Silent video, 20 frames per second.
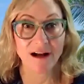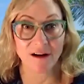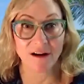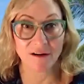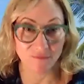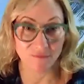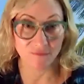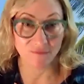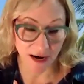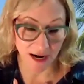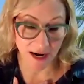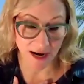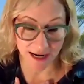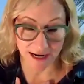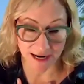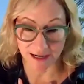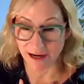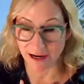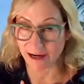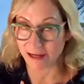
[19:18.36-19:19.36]
of
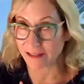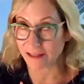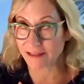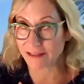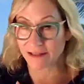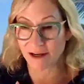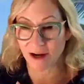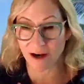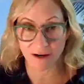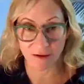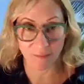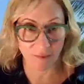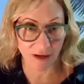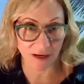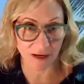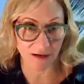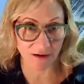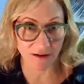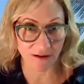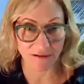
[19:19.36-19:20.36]
mine. I talk
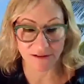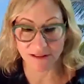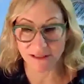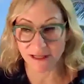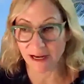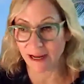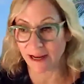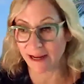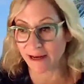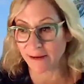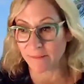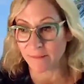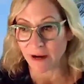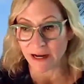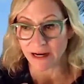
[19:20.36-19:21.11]
about it all the time.